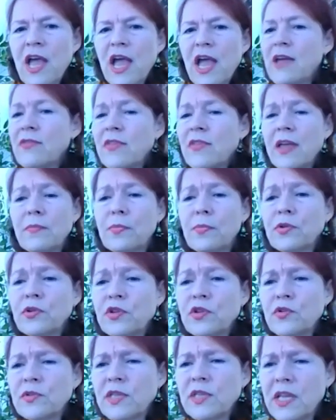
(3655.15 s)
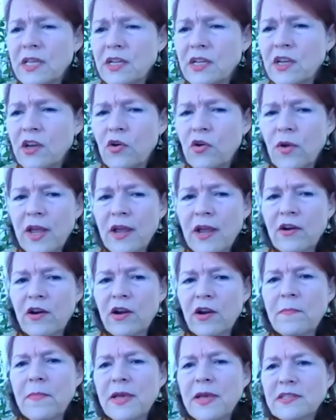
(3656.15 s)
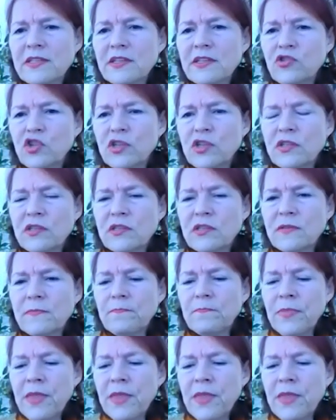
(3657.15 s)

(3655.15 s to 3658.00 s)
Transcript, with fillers: and they produce incoherent messages.